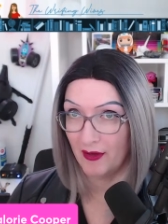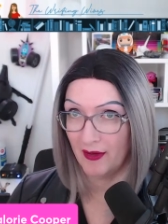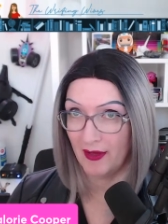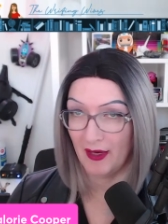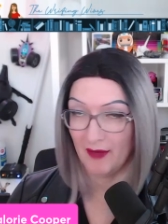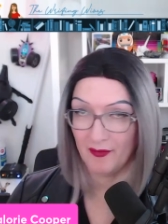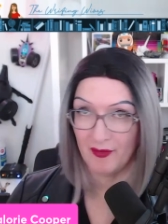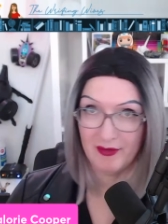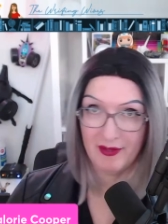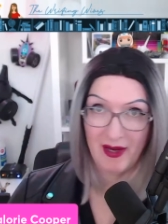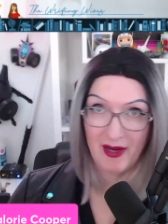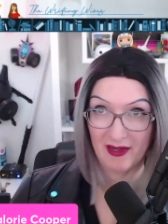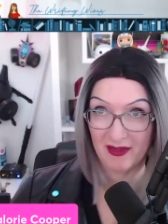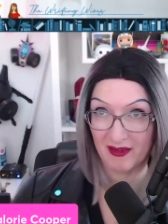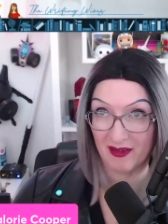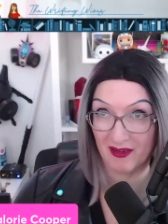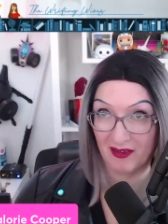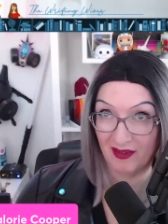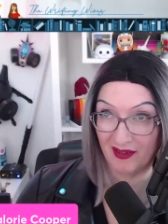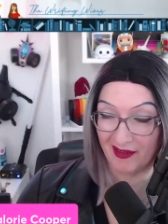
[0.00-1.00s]
every 10
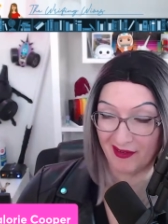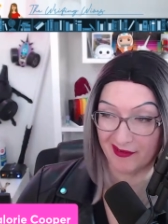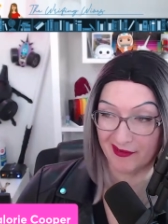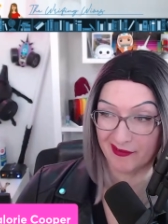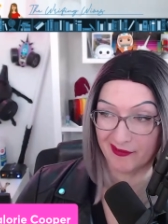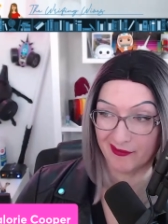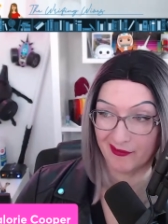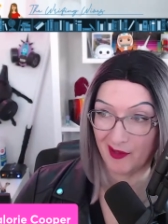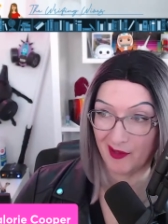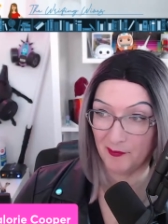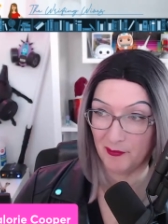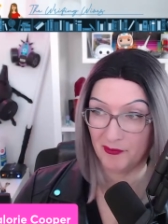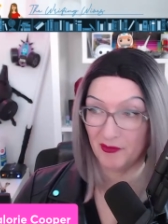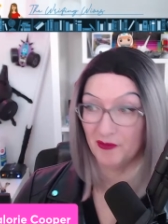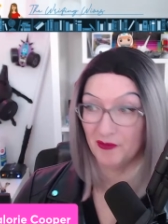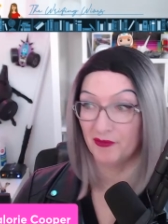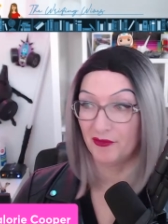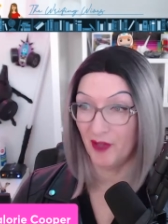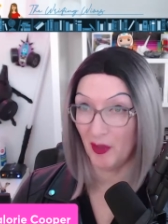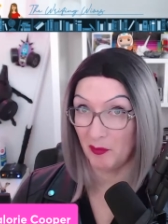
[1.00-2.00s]
clicks, I'm
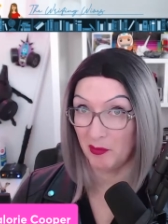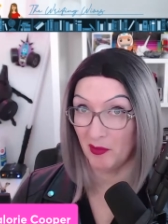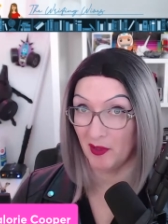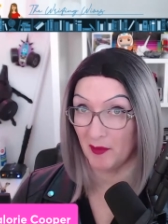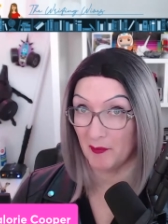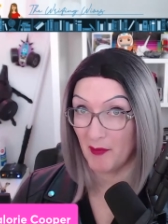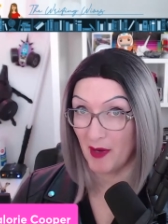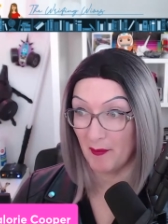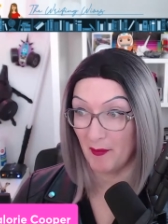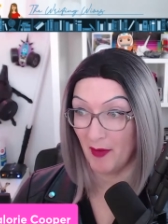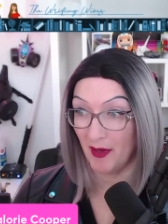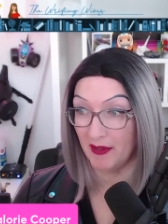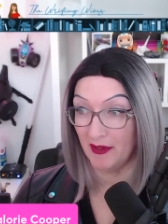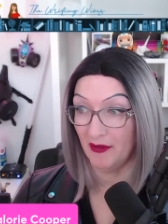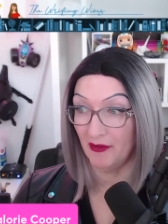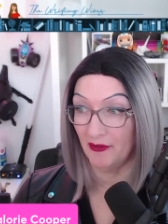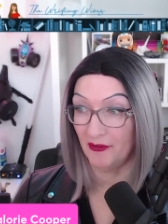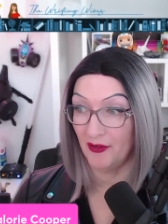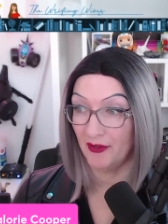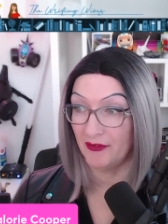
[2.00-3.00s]
still doubling my money.
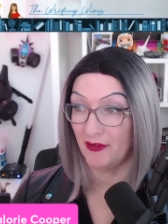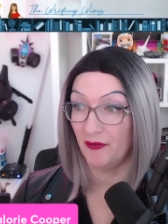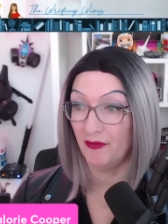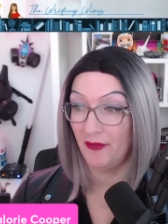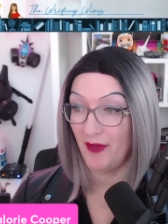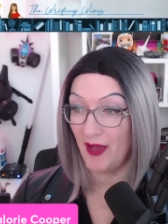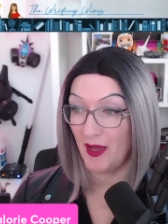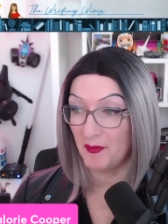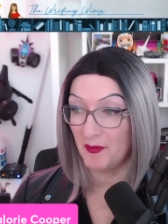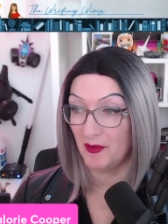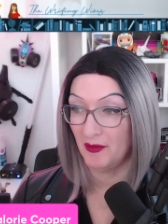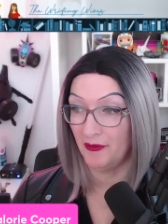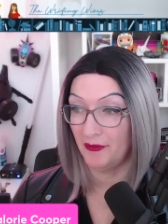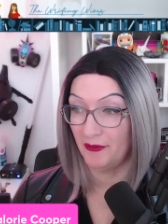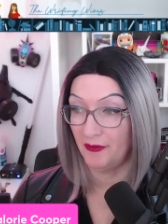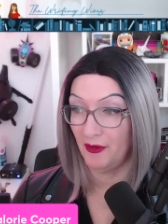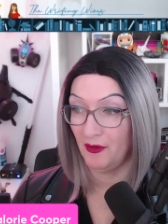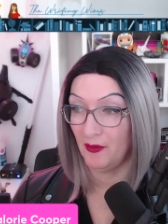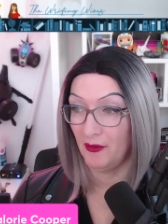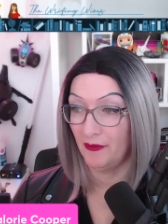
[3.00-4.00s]
So that's a fabulous
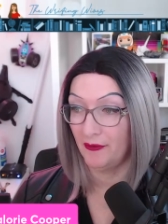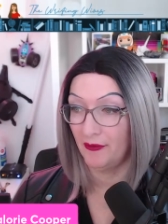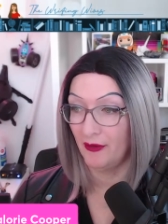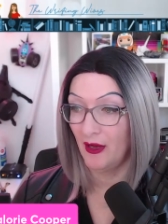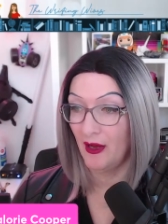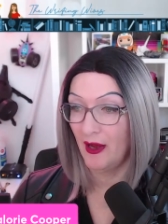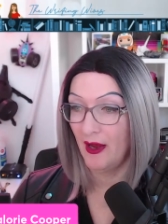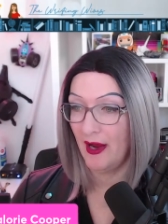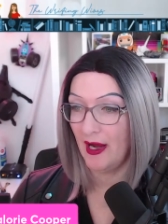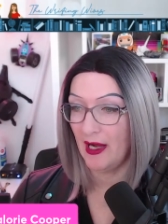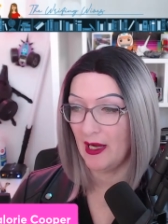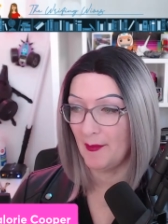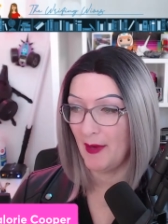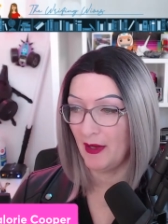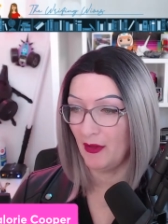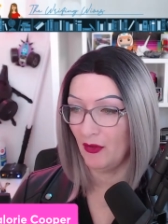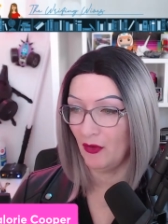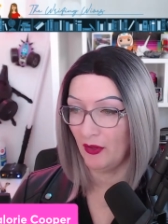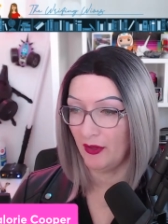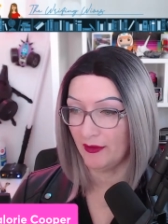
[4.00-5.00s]
series. I
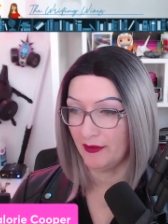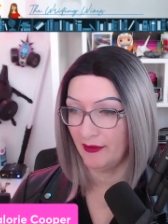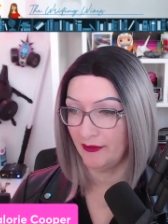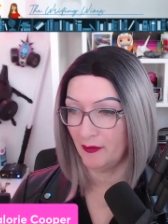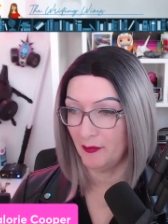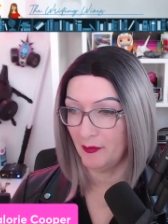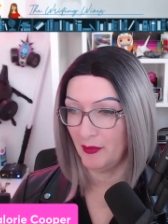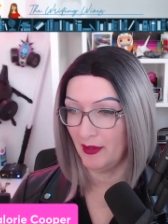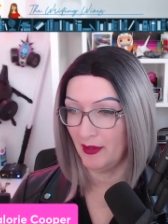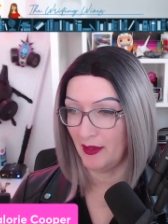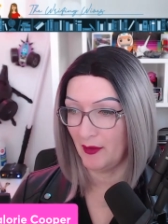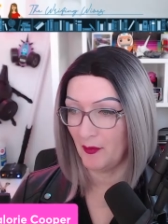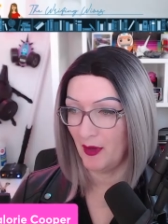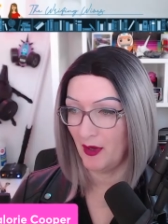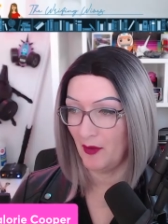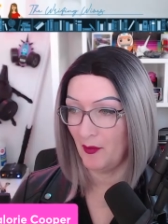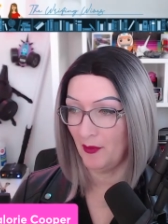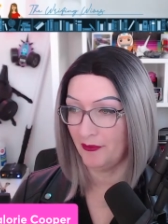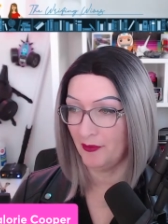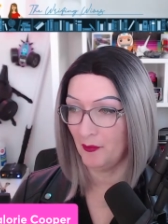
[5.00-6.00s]
might look at this and be like,
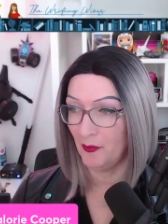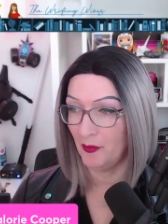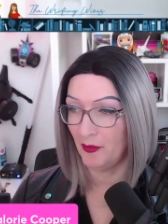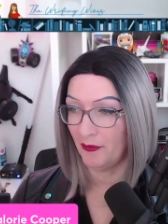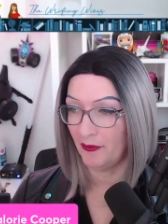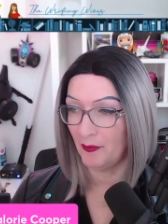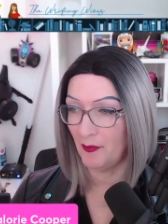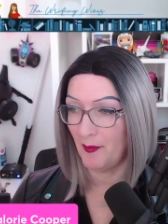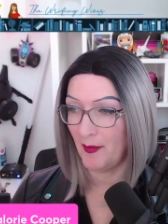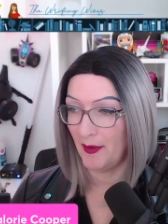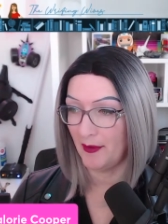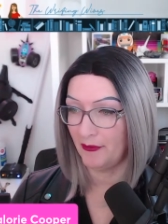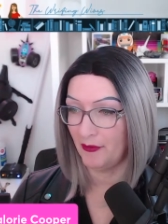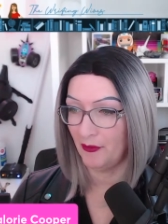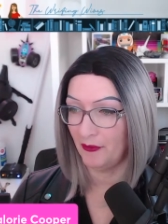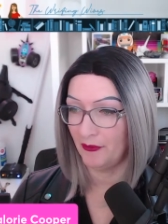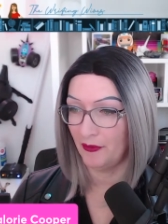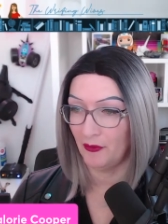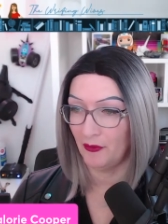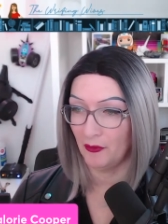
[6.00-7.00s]
well, what are some of my
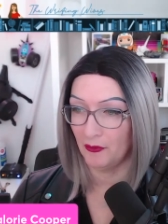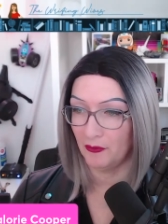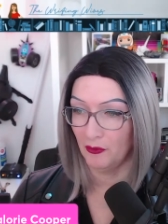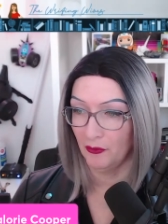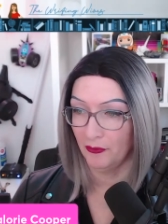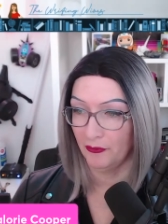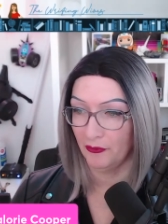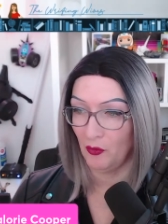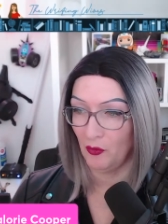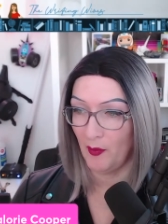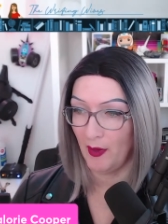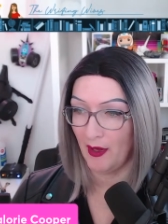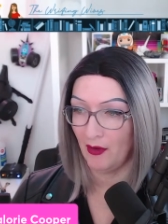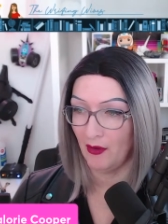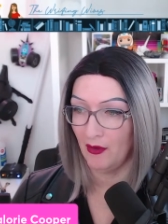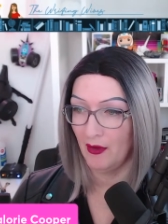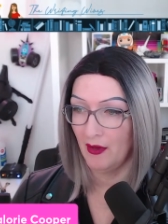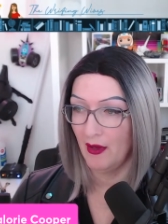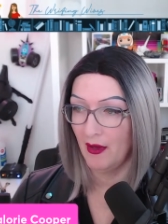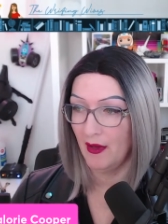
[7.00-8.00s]
series that don't do so
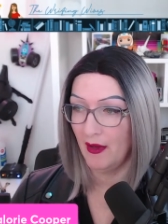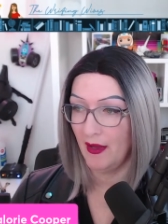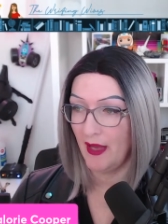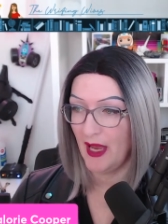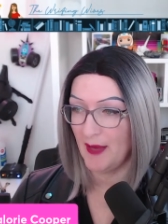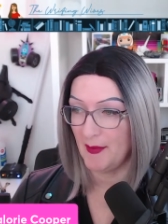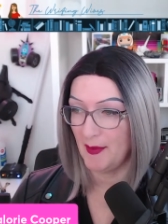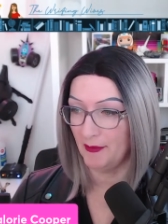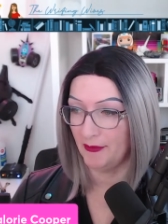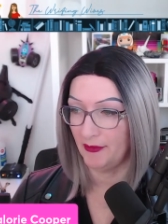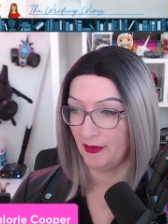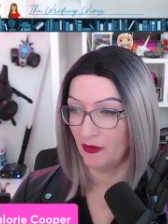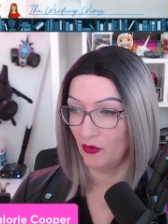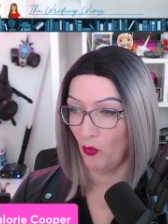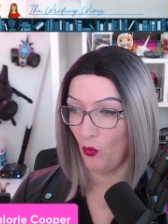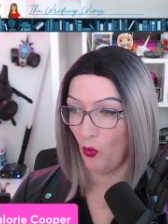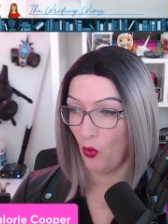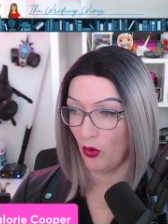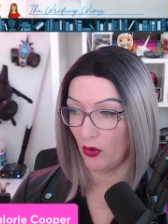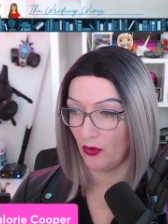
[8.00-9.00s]
well? And maybe it's like the
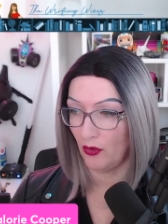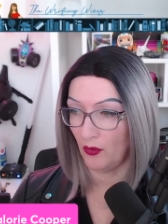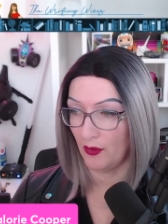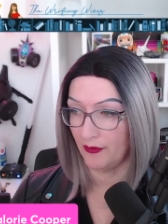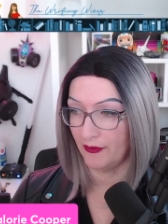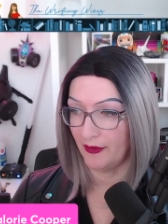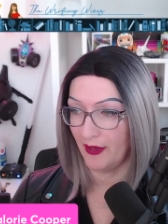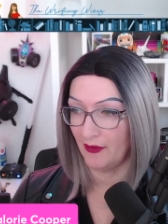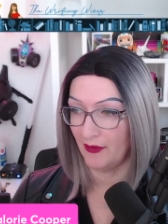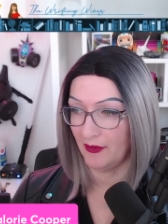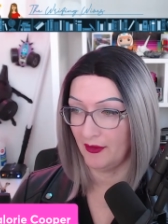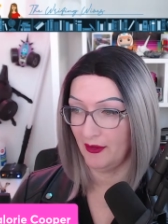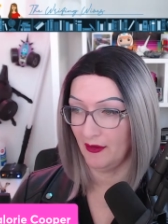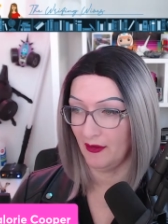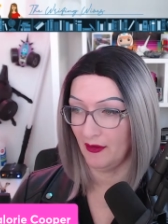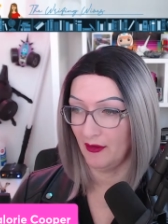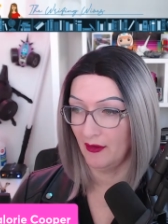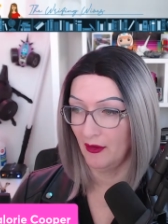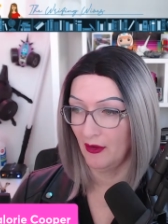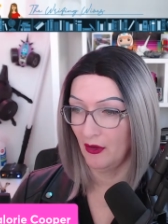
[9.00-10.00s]
Warlord down
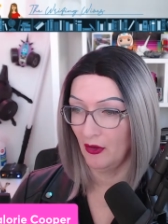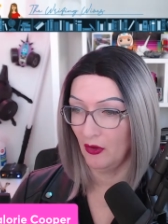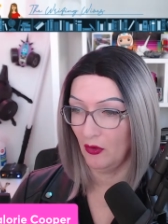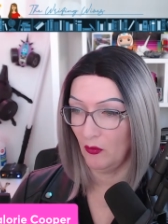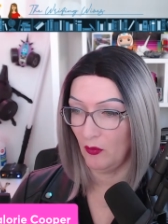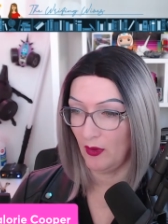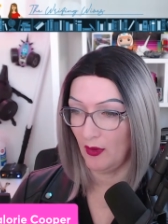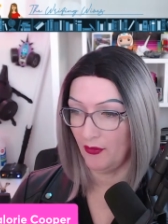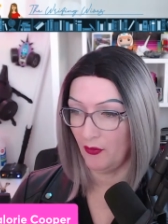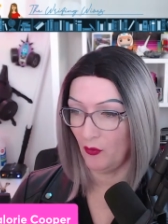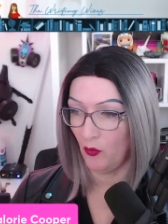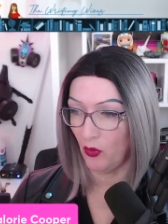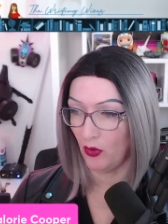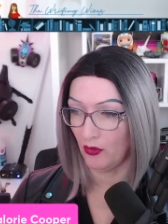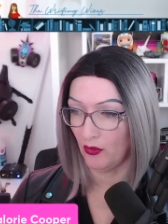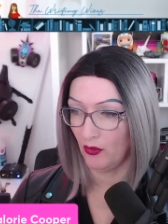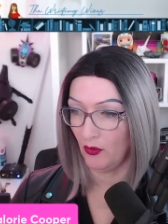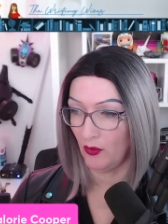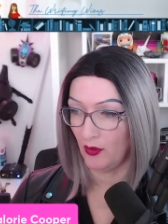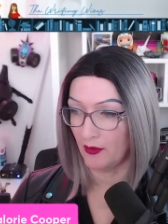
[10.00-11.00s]
here. Well, the
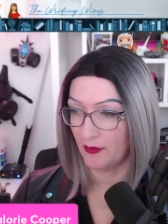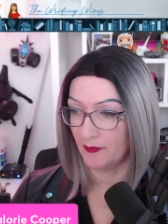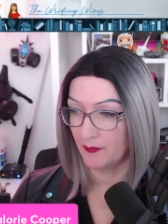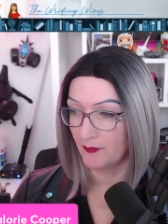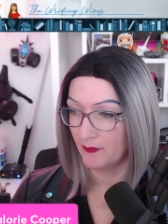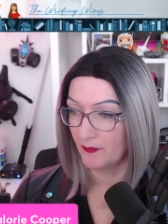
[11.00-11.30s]
Warlord,